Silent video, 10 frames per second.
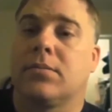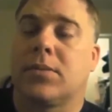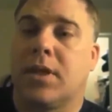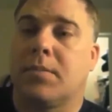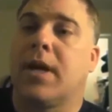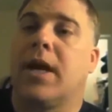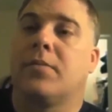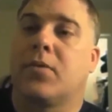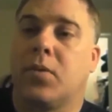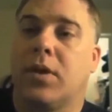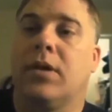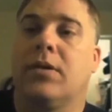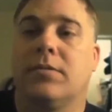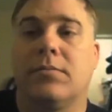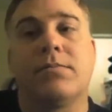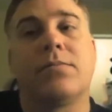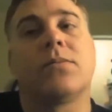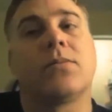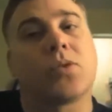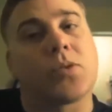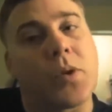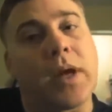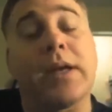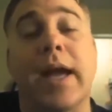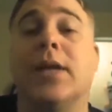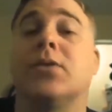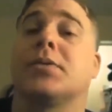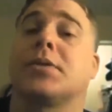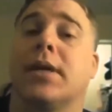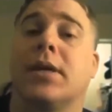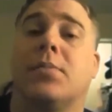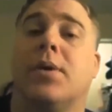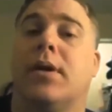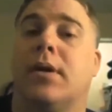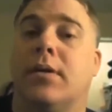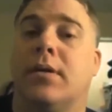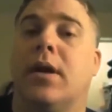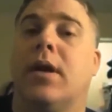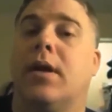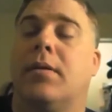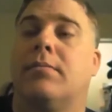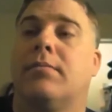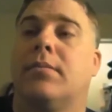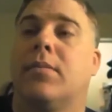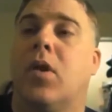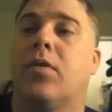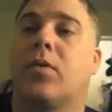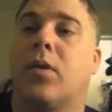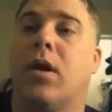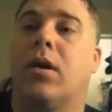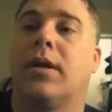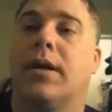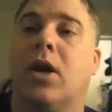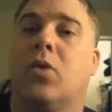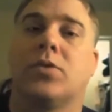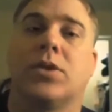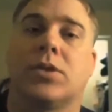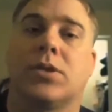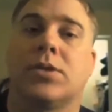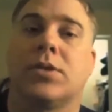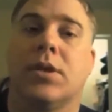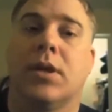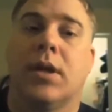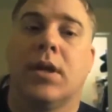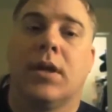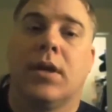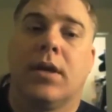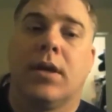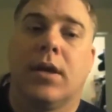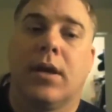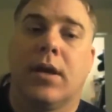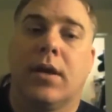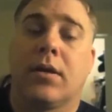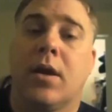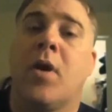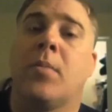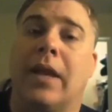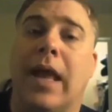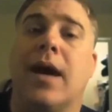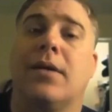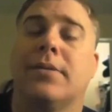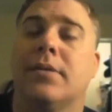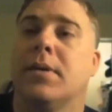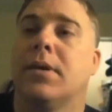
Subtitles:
sometimes we train dangerously, but overall it helps us come home alive.